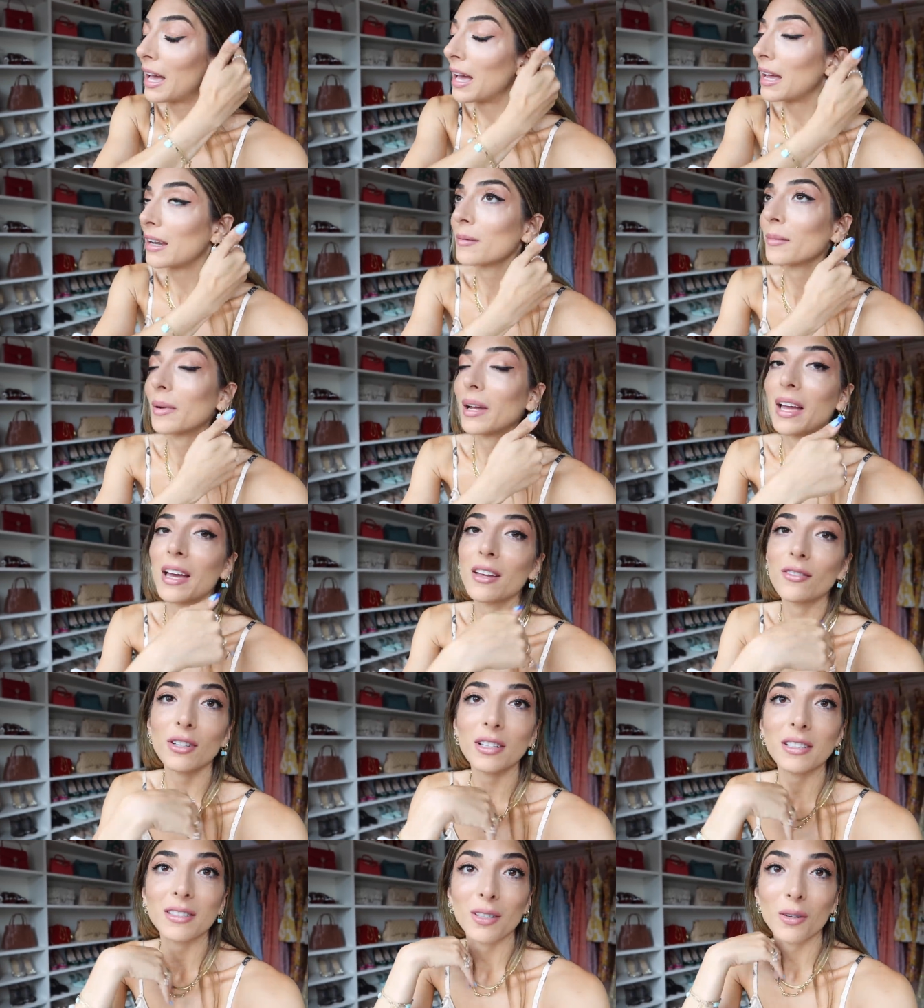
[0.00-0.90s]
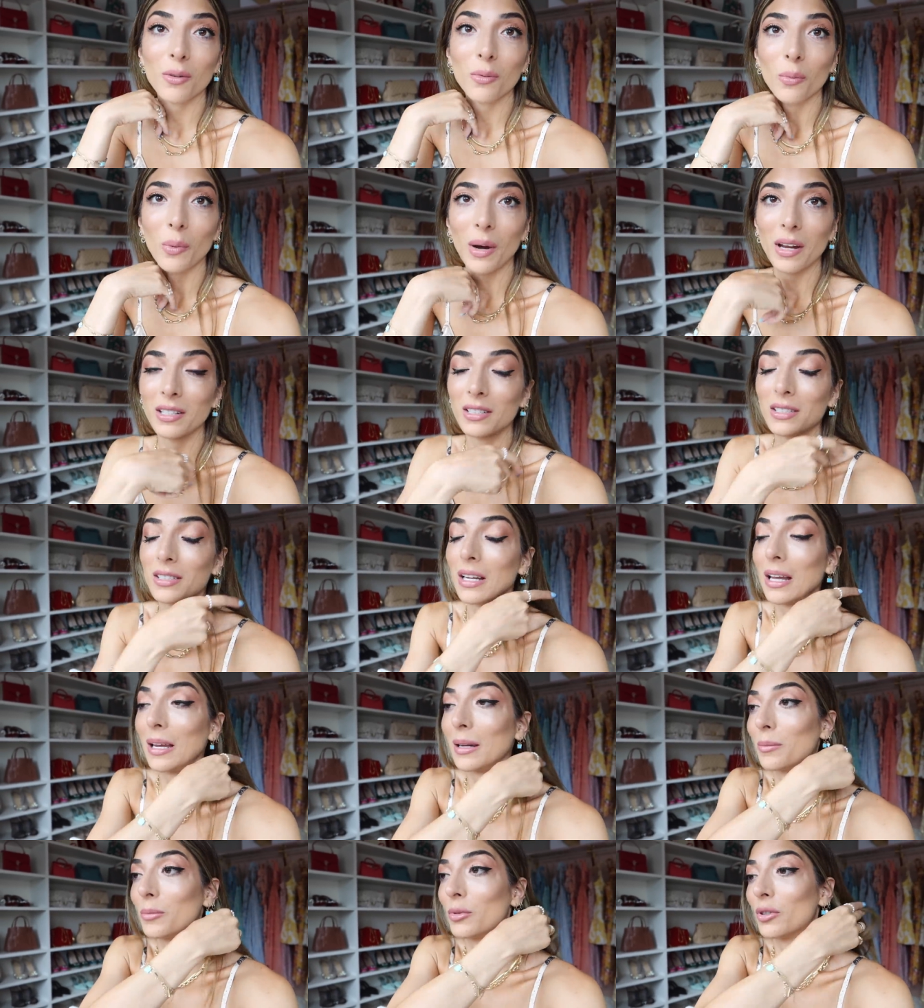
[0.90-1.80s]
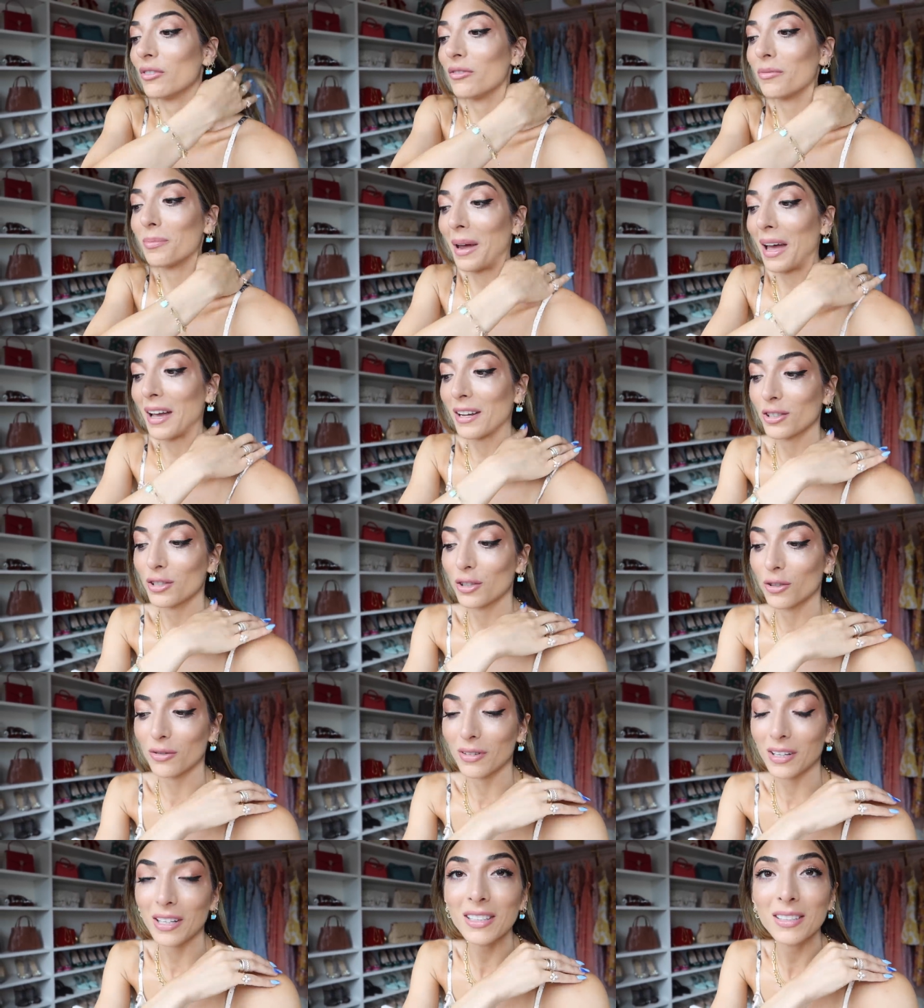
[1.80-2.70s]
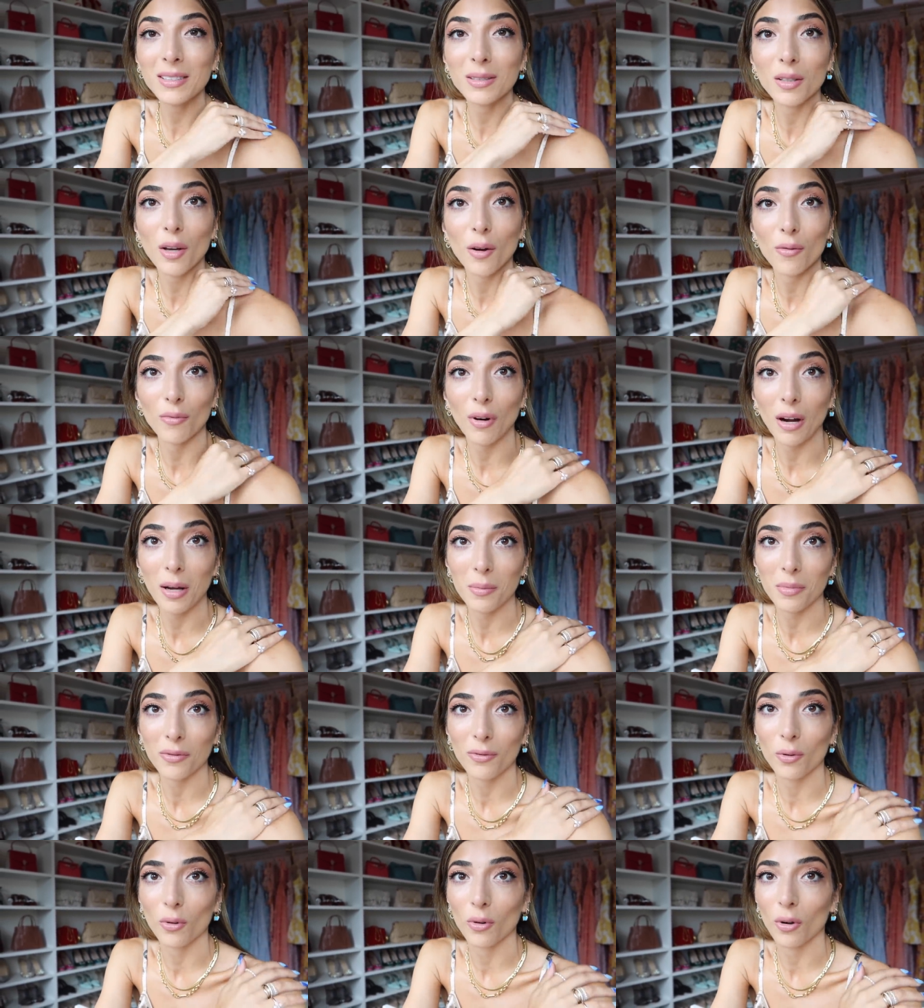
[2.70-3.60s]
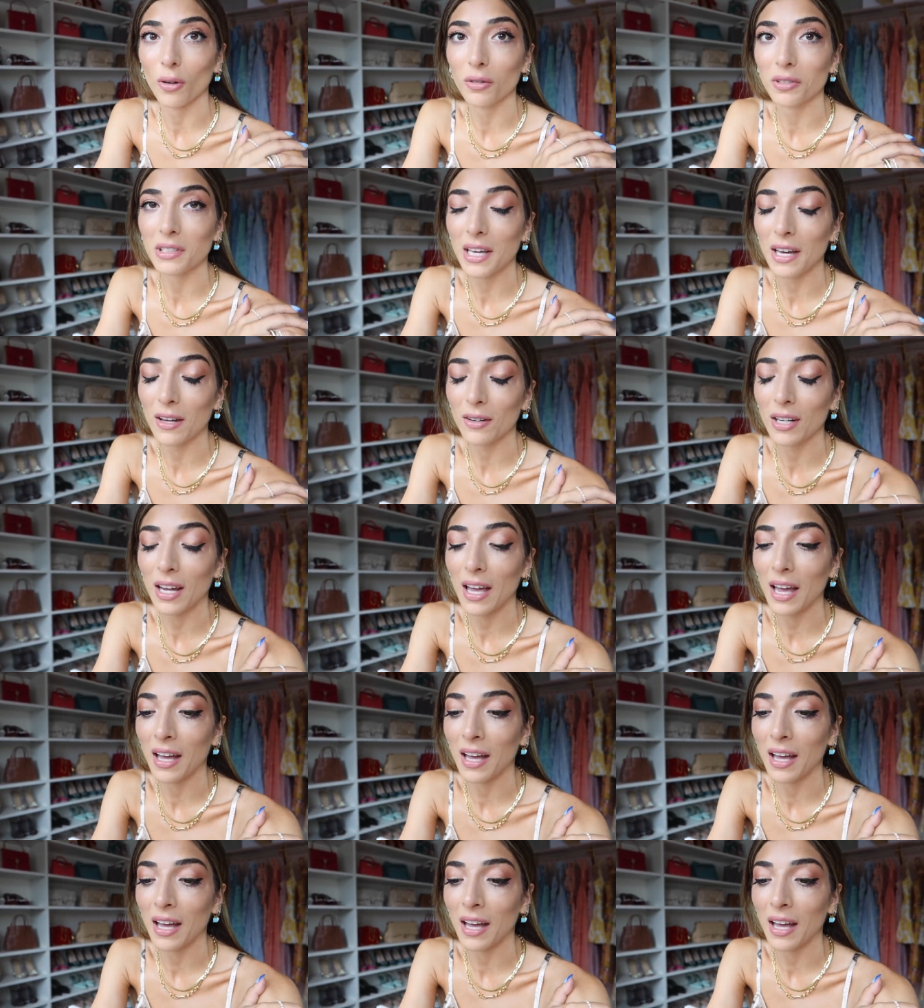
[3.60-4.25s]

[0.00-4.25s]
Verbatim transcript: And my hairdresser went and moved back to Greece right before lockdown.